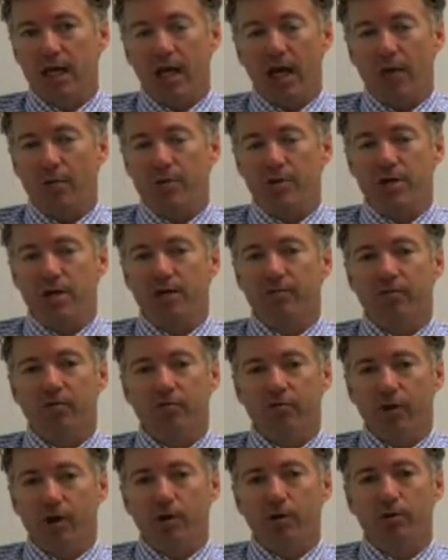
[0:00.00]
And I would
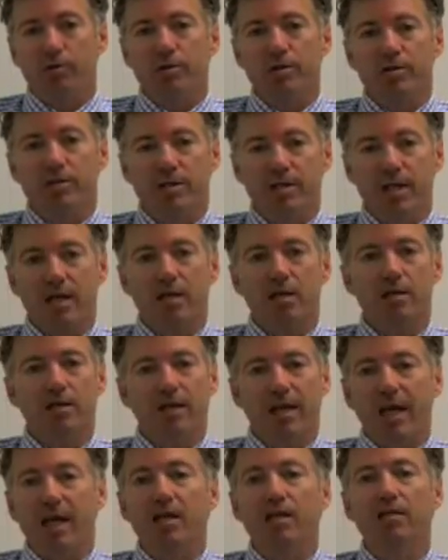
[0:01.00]
never vote to
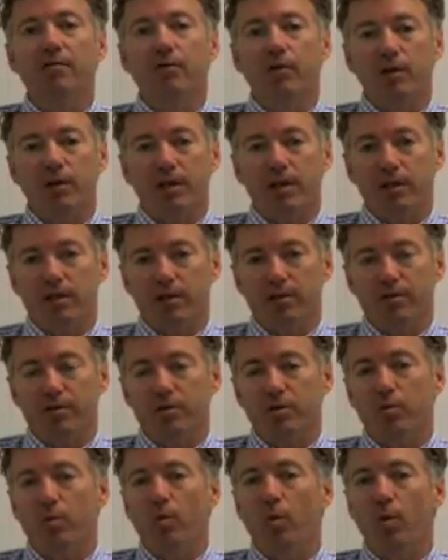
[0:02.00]
send any of our
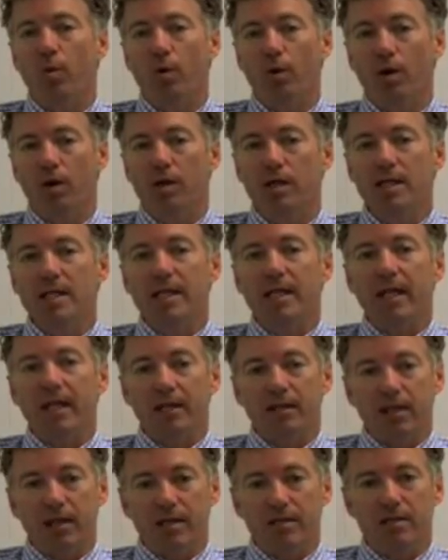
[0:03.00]
kids to war
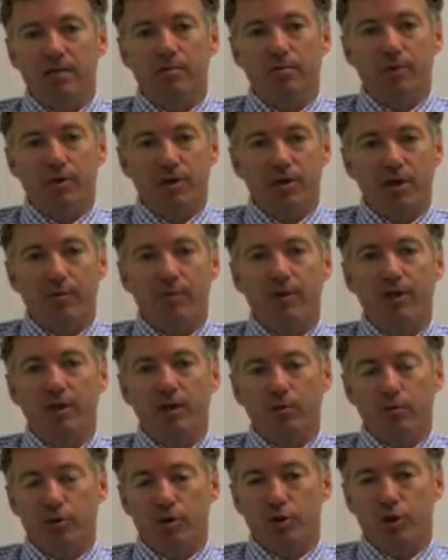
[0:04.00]
unless it was something
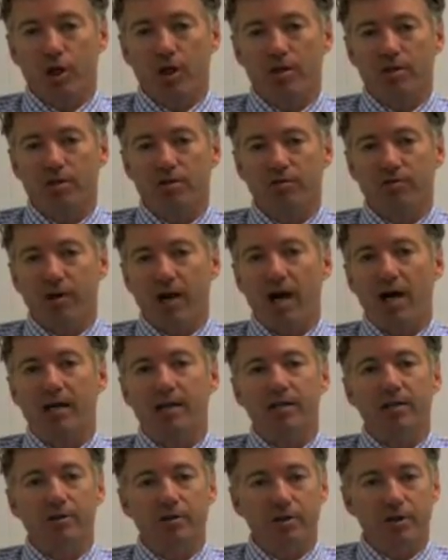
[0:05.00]
that was
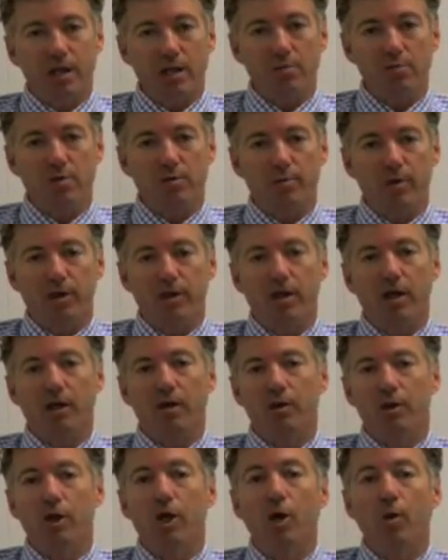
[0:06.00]
justified and there seemed to be
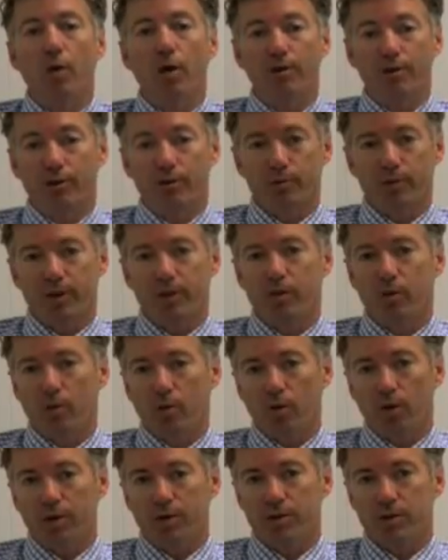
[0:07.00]
no other
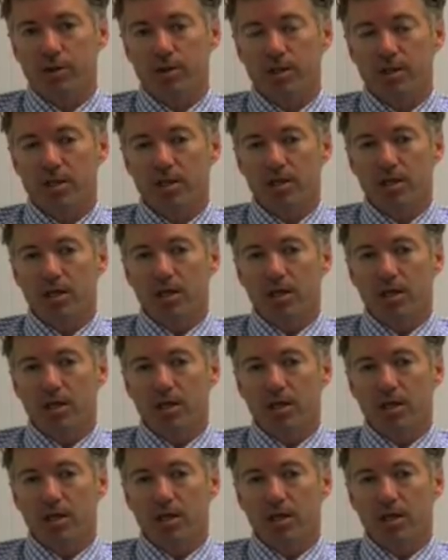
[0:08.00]
recourse.